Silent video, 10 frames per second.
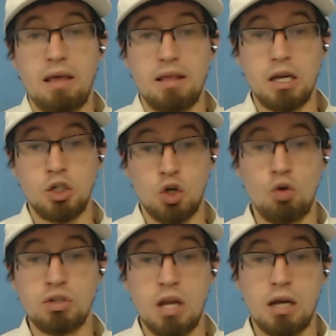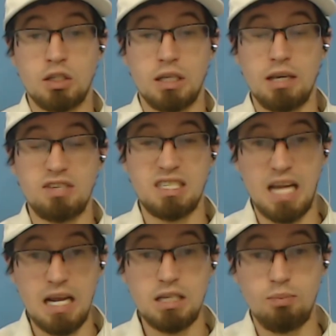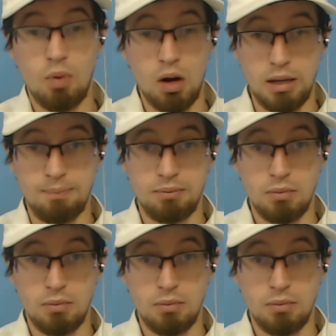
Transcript: They chose not to give states money